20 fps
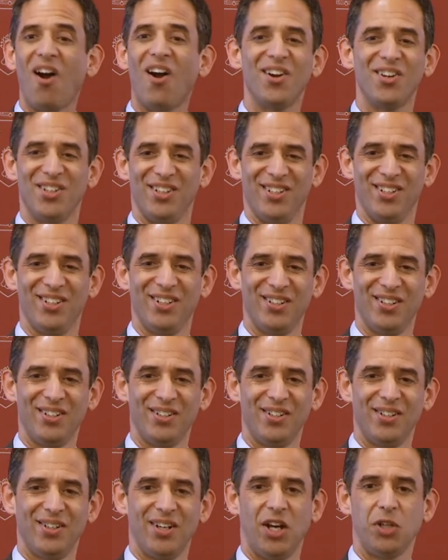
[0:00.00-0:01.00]
pardon
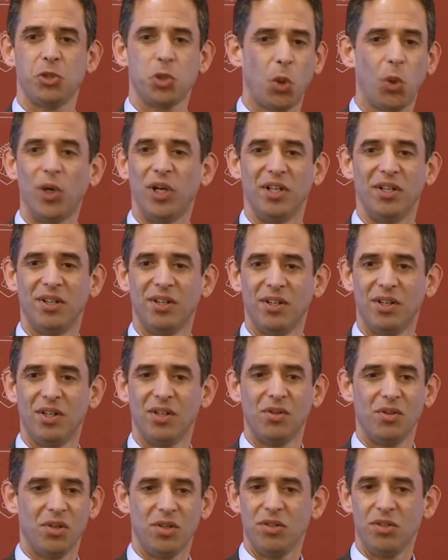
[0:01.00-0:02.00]
a tort
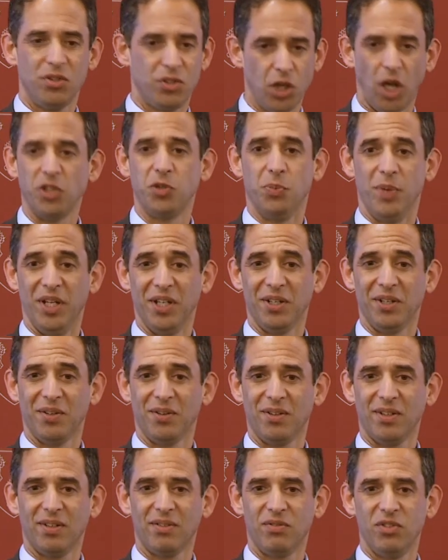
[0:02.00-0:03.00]
judgment.
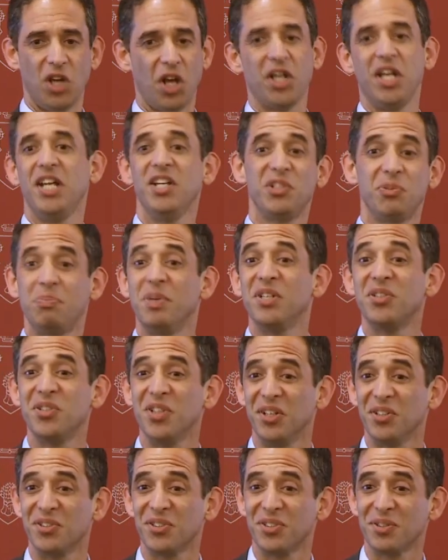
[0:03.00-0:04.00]
None of his
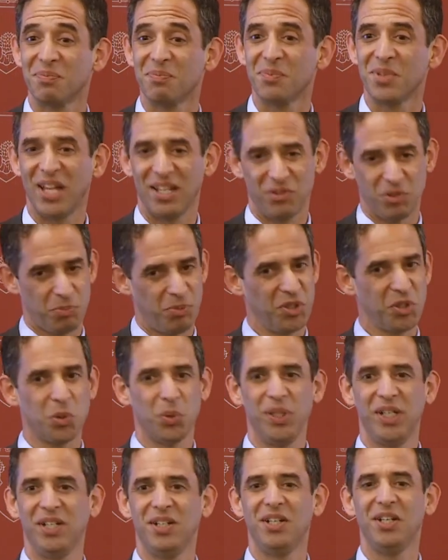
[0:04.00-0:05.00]
business. It's
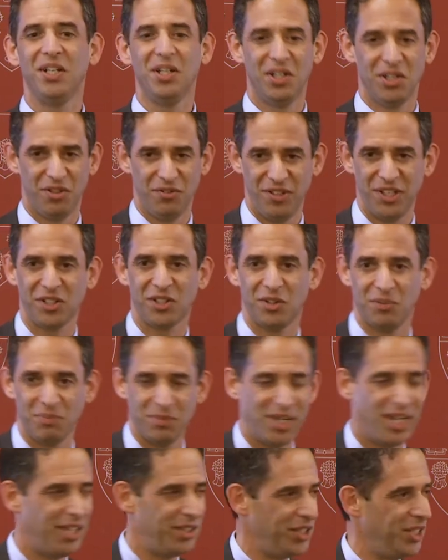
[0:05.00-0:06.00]
between the
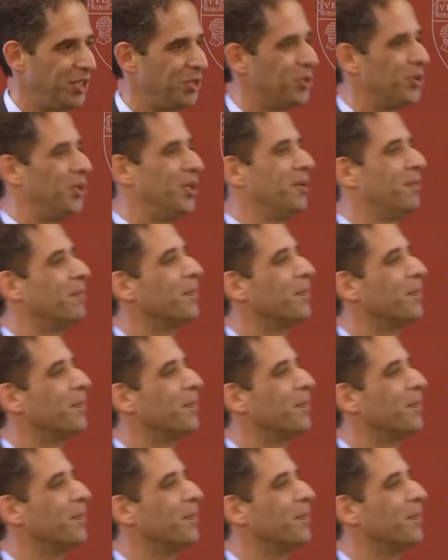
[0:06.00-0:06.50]
victim and the injured.